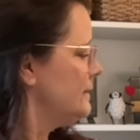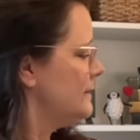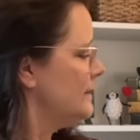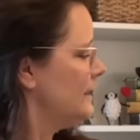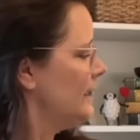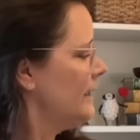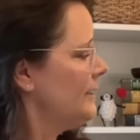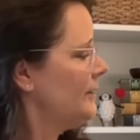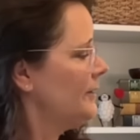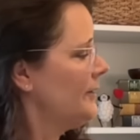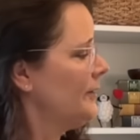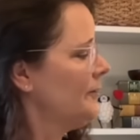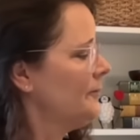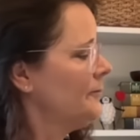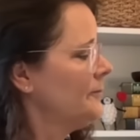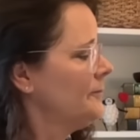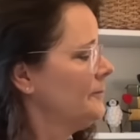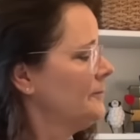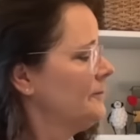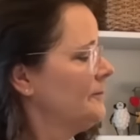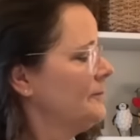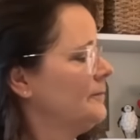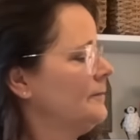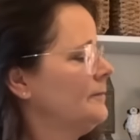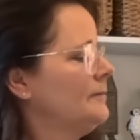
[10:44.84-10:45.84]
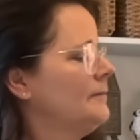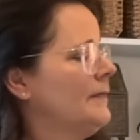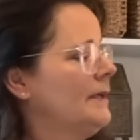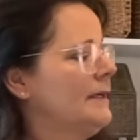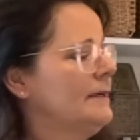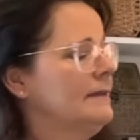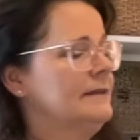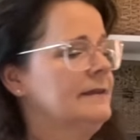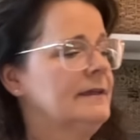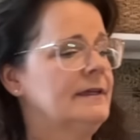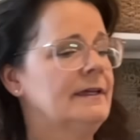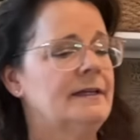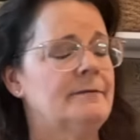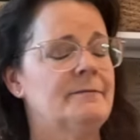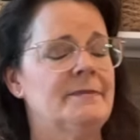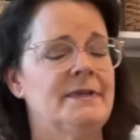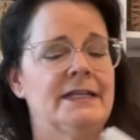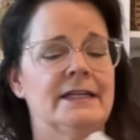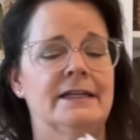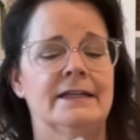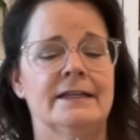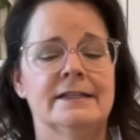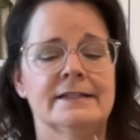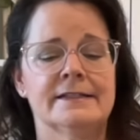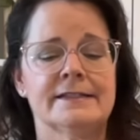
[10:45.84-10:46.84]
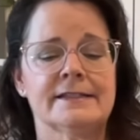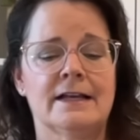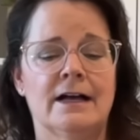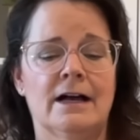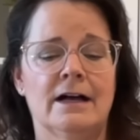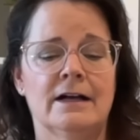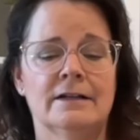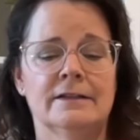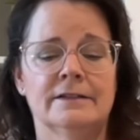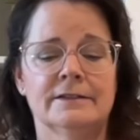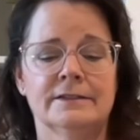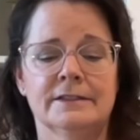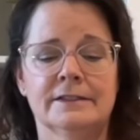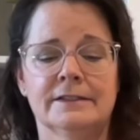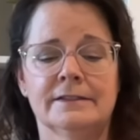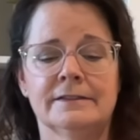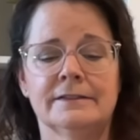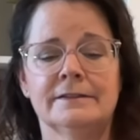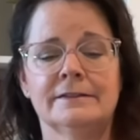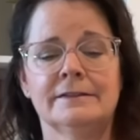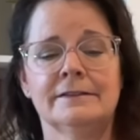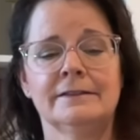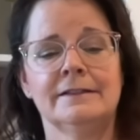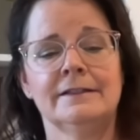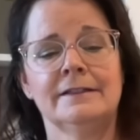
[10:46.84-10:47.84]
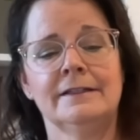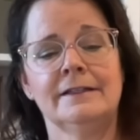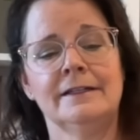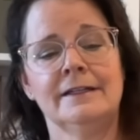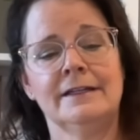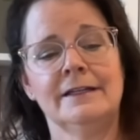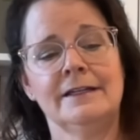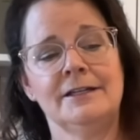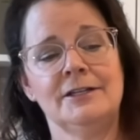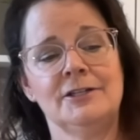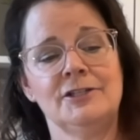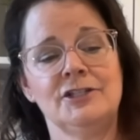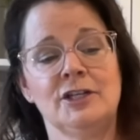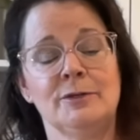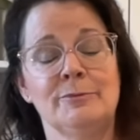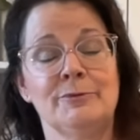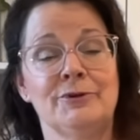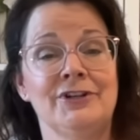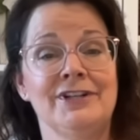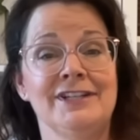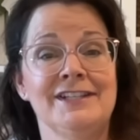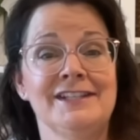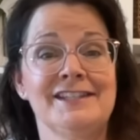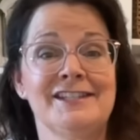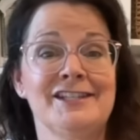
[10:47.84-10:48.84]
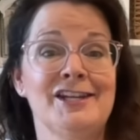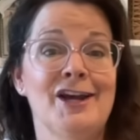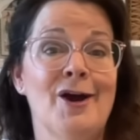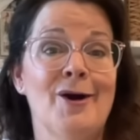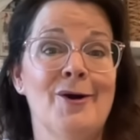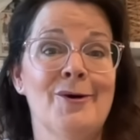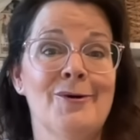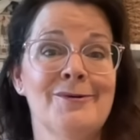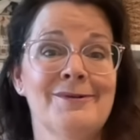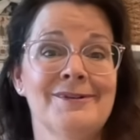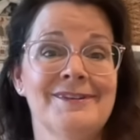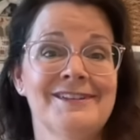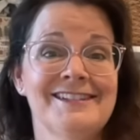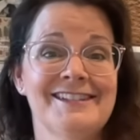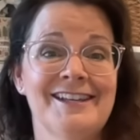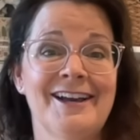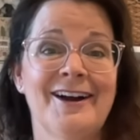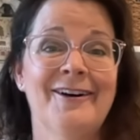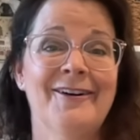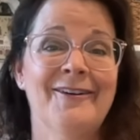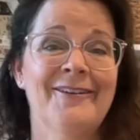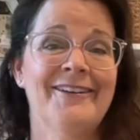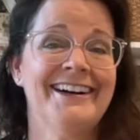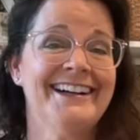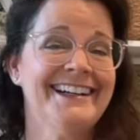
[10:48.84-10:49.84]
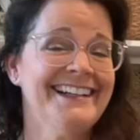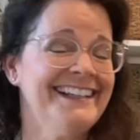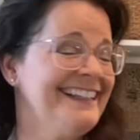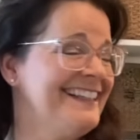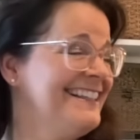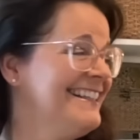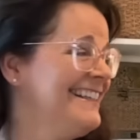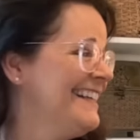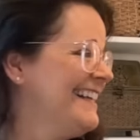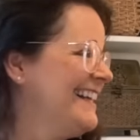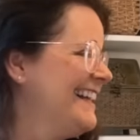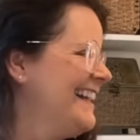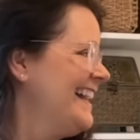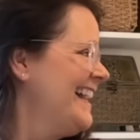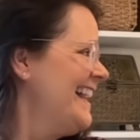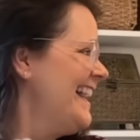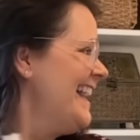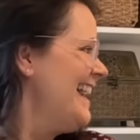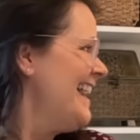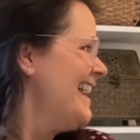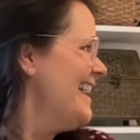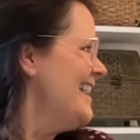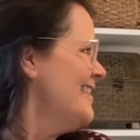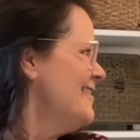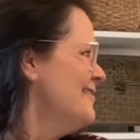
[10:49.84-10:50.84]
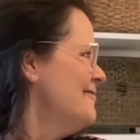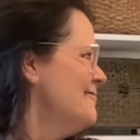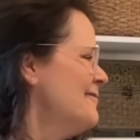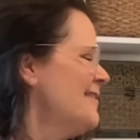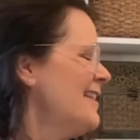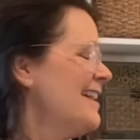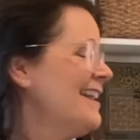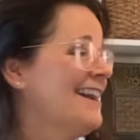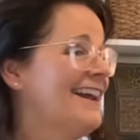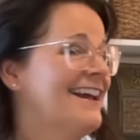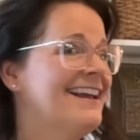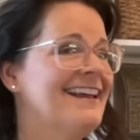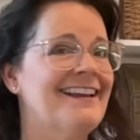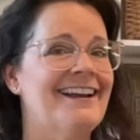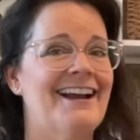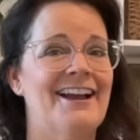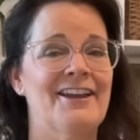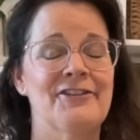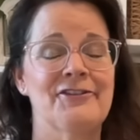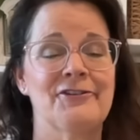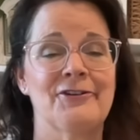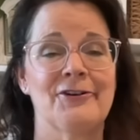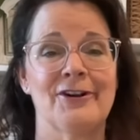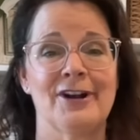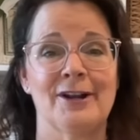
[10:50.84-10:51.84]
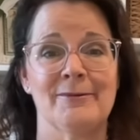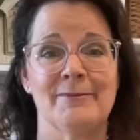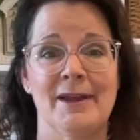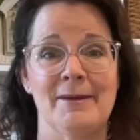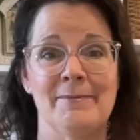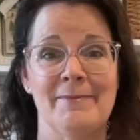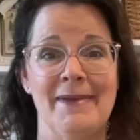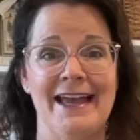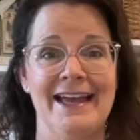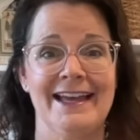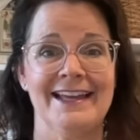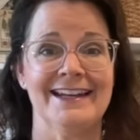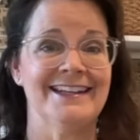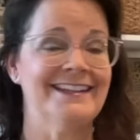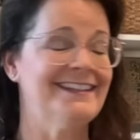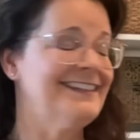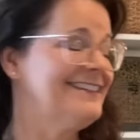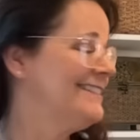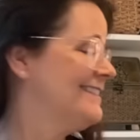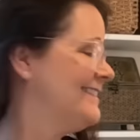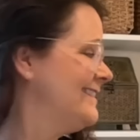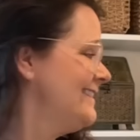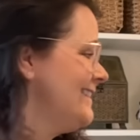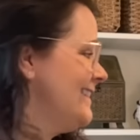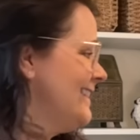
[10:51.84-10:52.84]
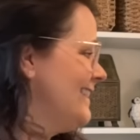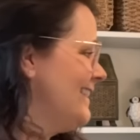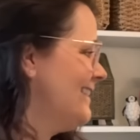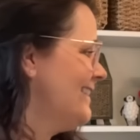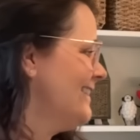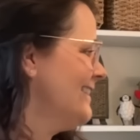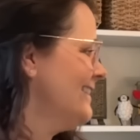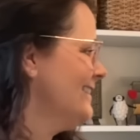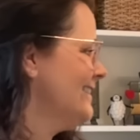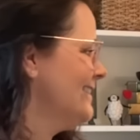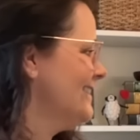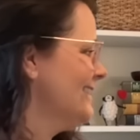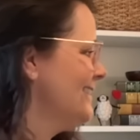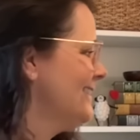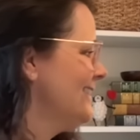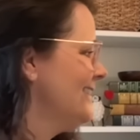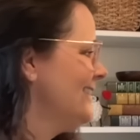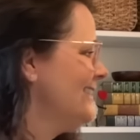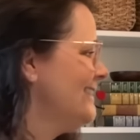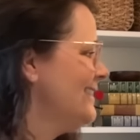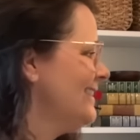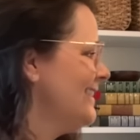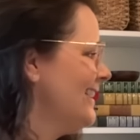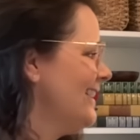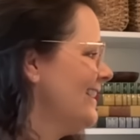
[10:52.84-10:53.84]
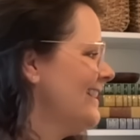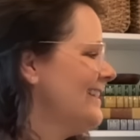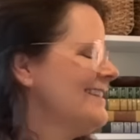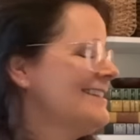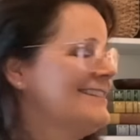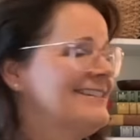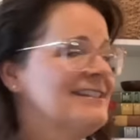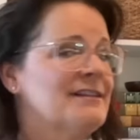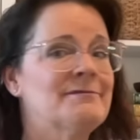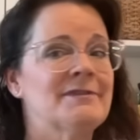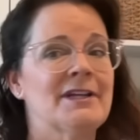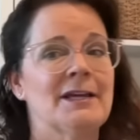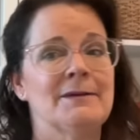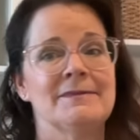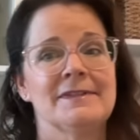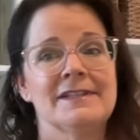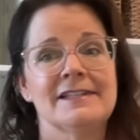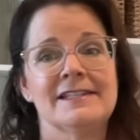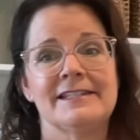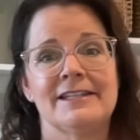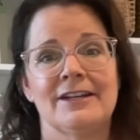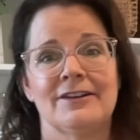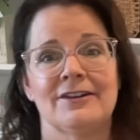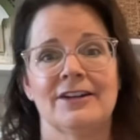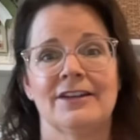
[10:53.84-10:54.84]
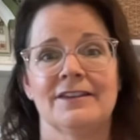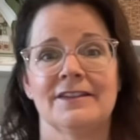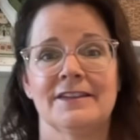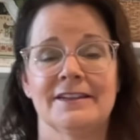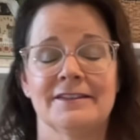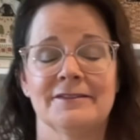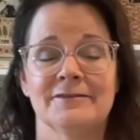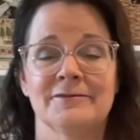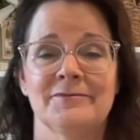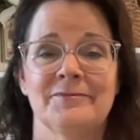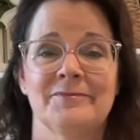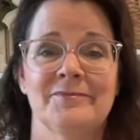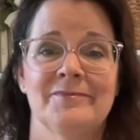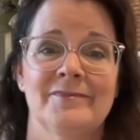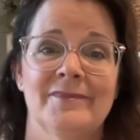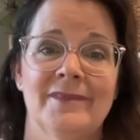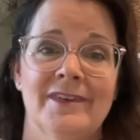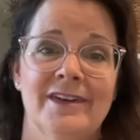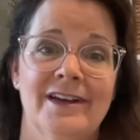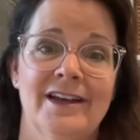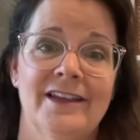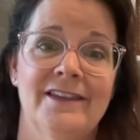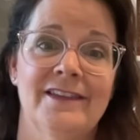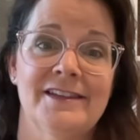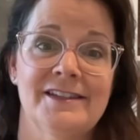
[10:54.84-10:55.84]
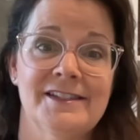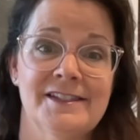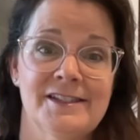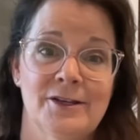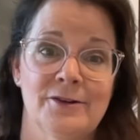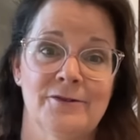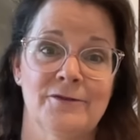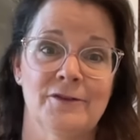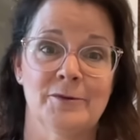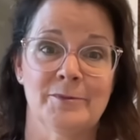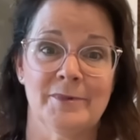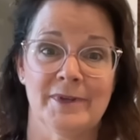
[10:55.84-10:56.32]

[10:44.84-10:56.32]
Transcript: I don't know. Well, I mean, it is called shimmering snow. So, and I throw it on my bed, and sometimes it's down on the sofa.